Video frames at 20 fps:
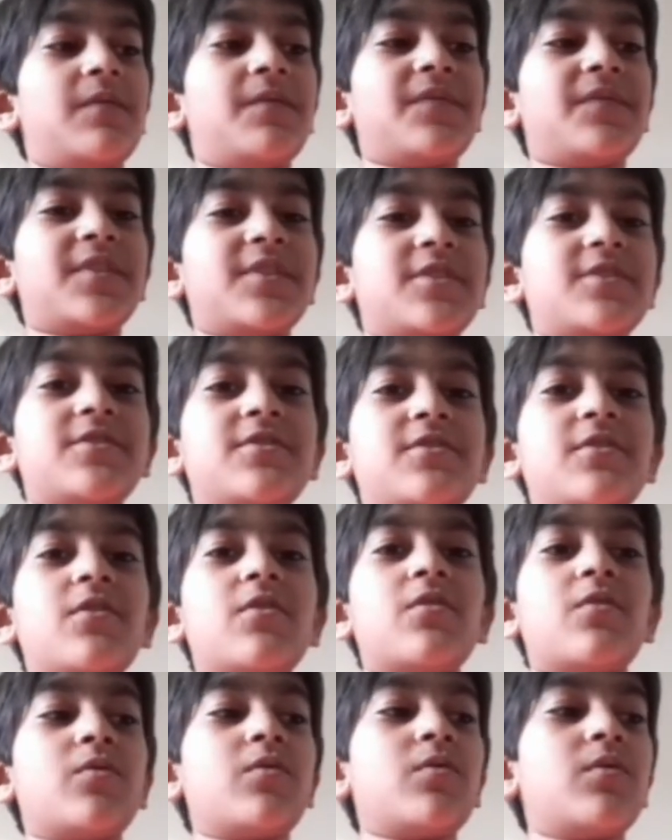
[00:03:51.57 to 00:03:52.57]

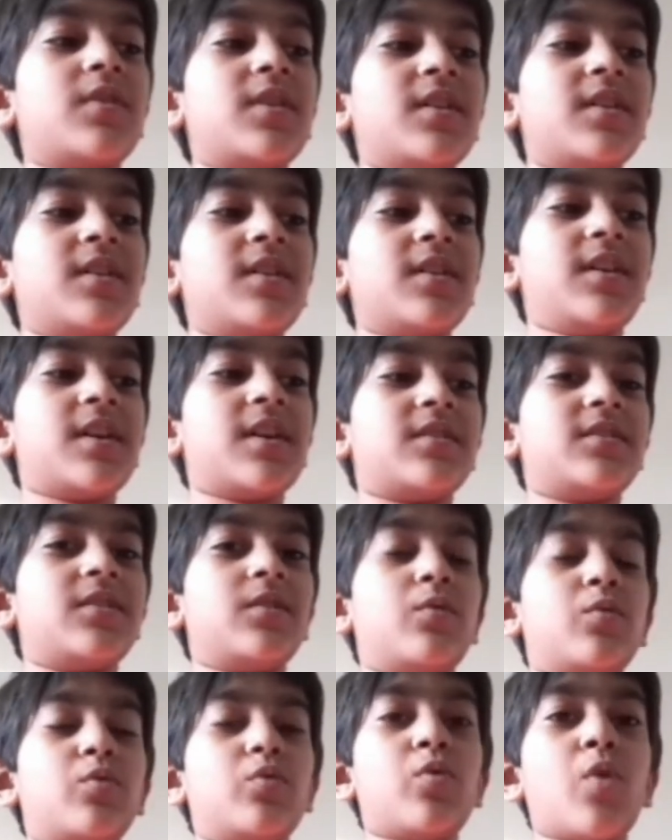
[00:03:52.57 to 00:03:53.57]
So he has
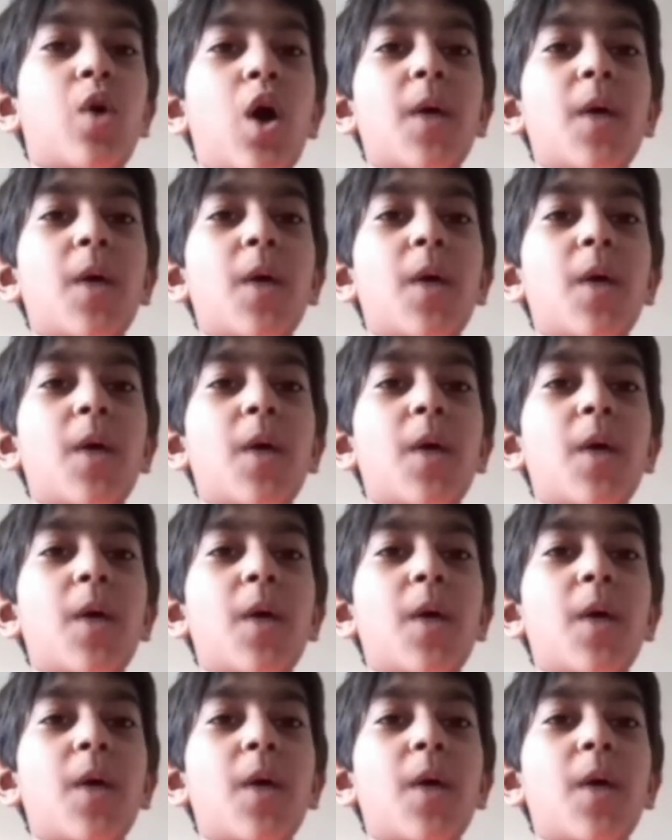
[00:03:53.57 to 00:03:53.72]
no